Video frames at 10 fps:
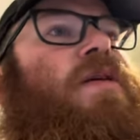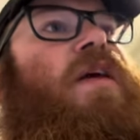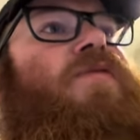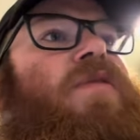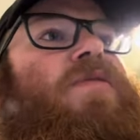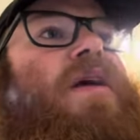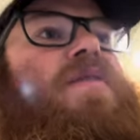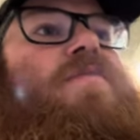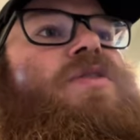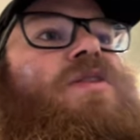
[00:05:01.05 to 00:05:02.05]
that even they
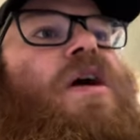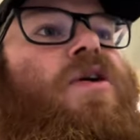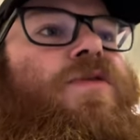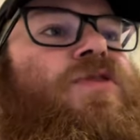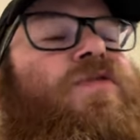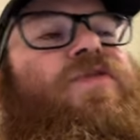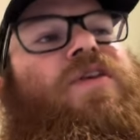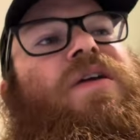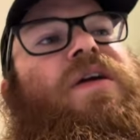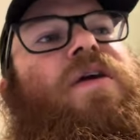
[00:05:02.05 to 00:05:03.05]
themselves are
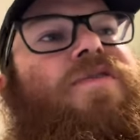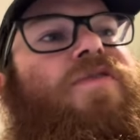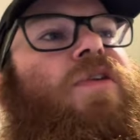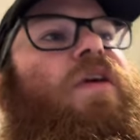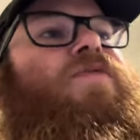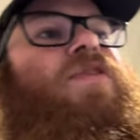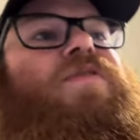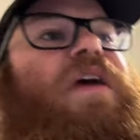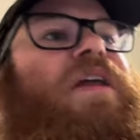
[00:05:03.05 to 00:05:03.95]
very careful, even though they